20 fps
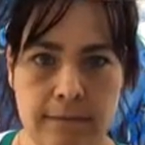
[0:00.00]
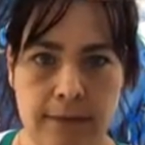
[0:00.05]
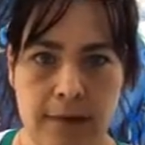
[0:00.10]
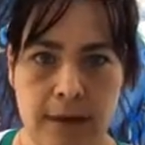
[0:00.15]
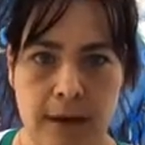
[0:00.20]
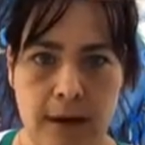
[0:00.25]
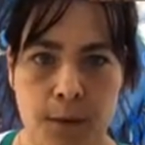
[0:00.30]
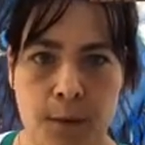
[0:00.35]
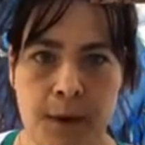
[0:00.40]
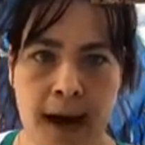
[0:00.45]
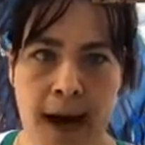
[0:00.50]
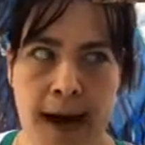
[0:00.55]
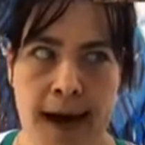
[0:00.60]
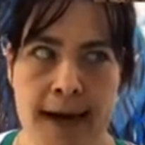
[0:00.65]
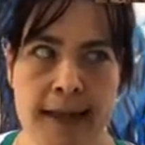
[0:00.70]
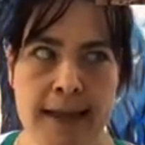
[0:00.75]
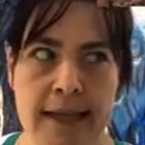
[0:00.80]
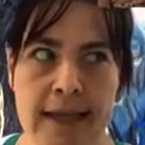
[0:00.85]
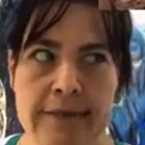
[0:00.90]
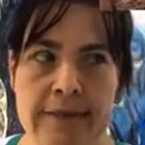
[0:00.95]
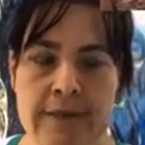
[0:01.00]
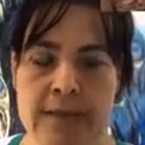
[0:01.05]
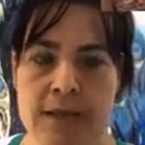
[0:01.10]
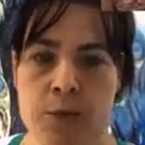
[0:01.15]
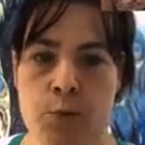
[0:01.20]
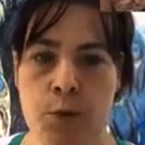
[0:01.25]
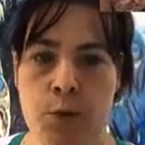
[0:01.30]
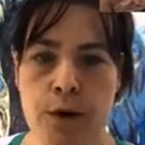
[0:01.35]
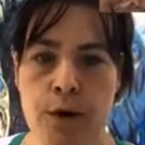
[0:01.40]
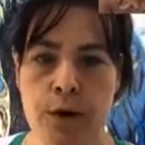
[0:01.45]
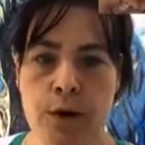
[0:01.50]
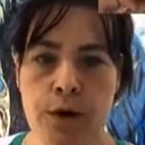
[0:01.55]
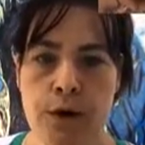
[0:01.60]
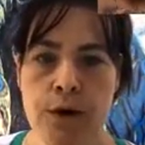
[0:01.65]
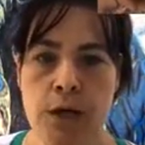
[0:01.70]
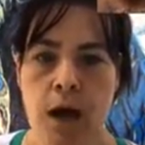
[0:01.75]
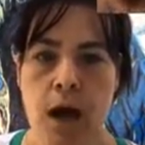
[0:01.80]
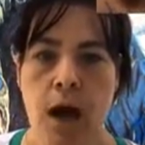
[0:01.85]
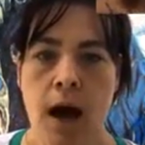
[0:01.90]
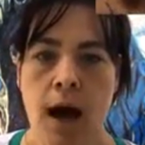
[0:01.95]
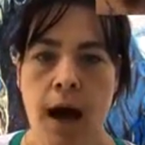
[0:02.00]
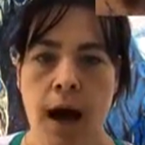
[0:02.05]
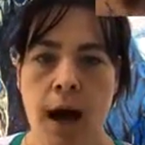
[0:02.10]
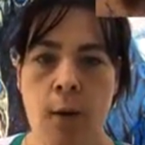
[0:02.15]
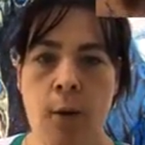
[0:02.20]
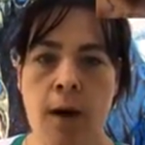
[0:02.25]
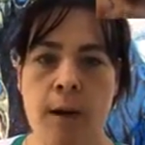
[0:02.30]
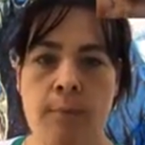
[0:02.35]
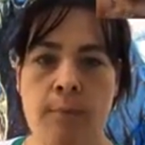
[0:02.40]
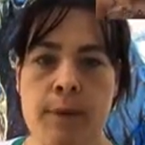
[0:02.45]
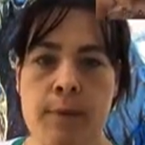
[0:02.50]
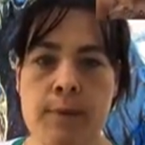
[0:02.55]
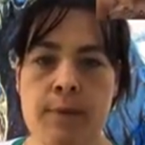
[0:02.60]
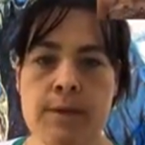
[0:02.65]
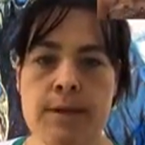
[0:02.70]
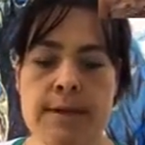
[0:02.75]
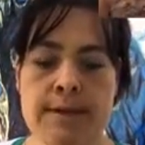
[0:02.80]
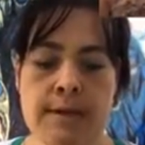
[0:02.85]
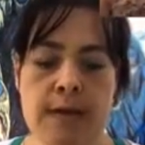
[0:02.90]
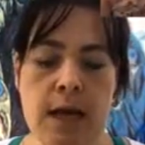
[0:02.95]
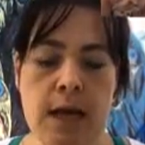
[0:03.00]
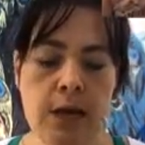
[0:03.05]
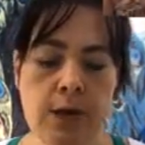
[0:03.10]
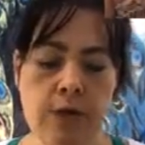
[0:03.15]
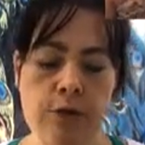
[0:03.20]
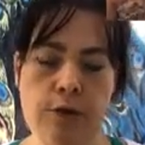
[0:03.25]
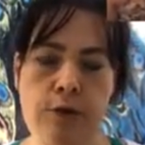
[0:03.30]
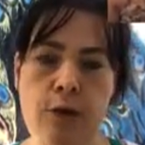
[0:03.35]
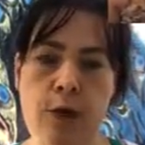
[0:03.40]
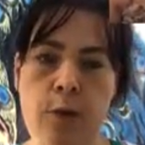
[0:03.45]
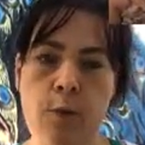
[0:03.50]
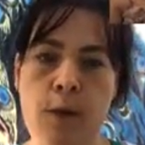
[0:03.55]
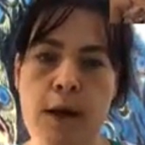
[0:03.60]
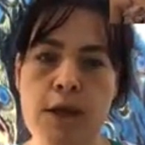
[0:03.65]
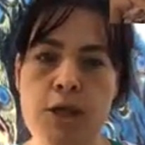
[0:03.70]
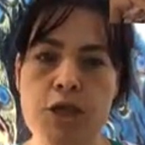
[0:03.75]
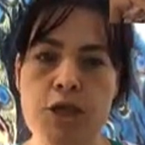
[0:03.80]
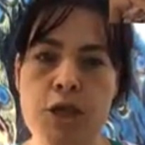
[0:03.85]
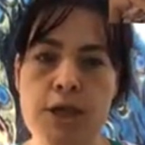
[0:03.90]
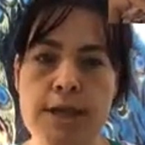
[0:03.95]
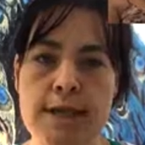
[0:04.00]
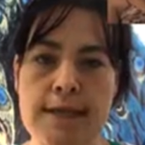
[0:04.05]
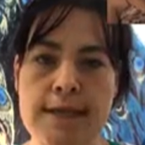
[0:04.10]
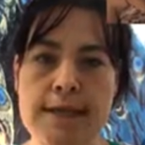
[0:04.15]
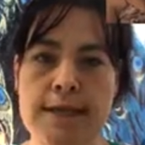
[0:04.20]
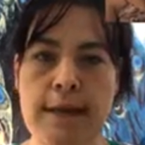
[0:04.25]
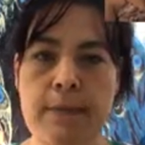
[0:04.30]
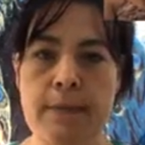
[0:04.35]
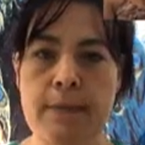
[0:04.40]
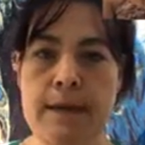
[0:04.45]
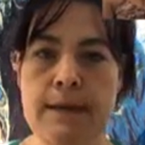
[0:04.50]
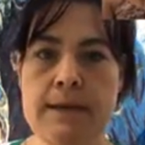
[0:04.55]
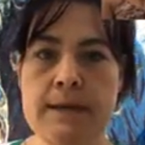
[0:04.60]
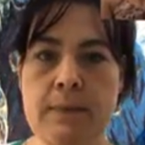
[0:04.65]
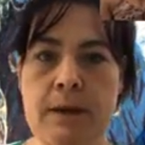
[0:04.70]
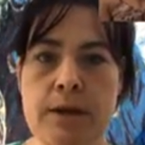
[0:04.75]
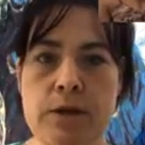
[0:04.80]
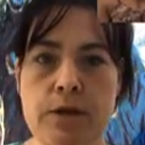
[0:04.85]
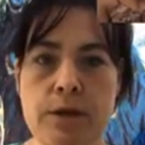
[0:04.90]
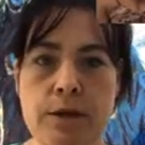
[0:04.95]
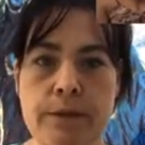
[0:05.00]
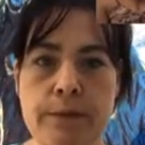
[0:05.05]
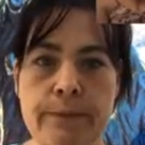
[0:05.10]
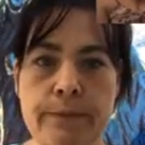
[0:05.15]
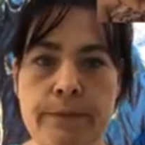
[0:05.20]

When I leave this world, I want people to say, you know what? She did something special.